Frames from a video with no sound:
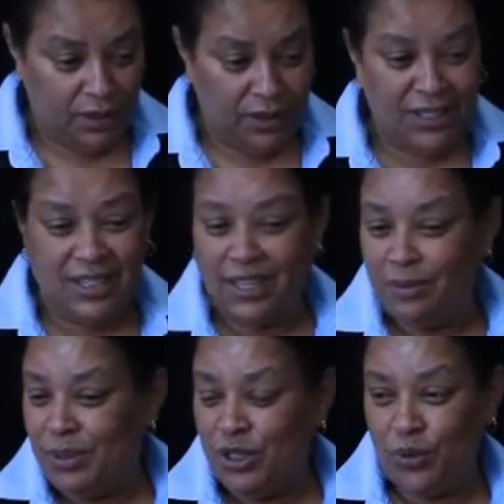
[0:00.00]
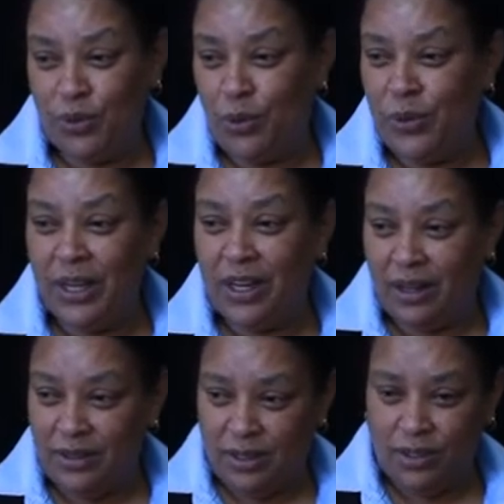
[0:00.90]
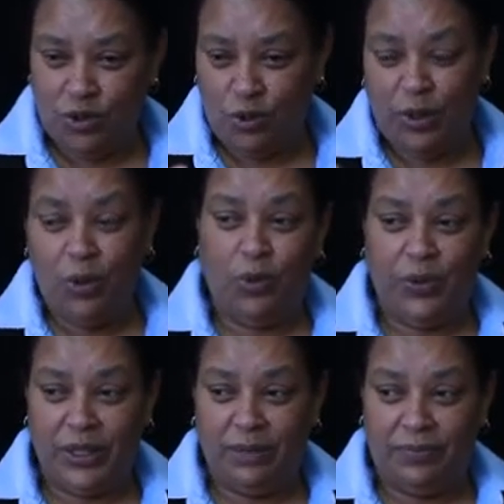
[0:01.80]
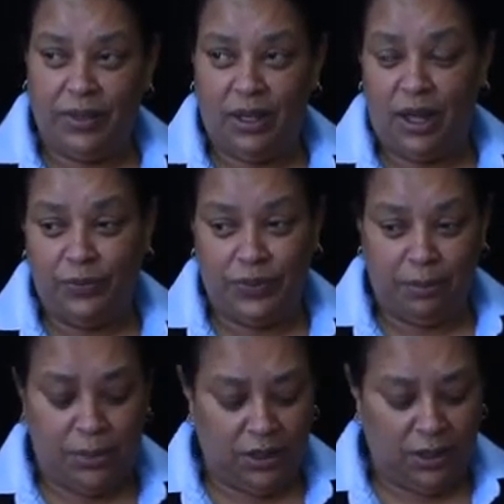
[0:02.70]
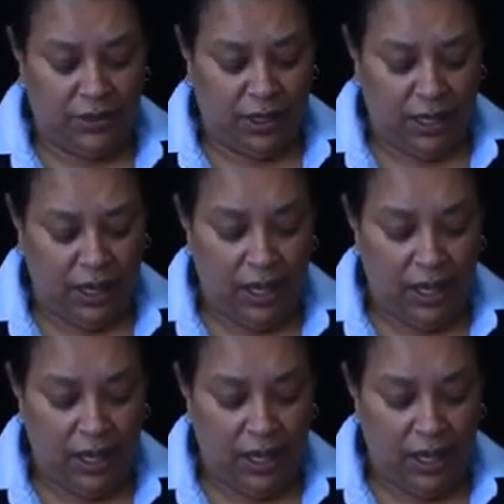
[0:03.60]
the statements with all the accounts, because normally all the account numbers are on there.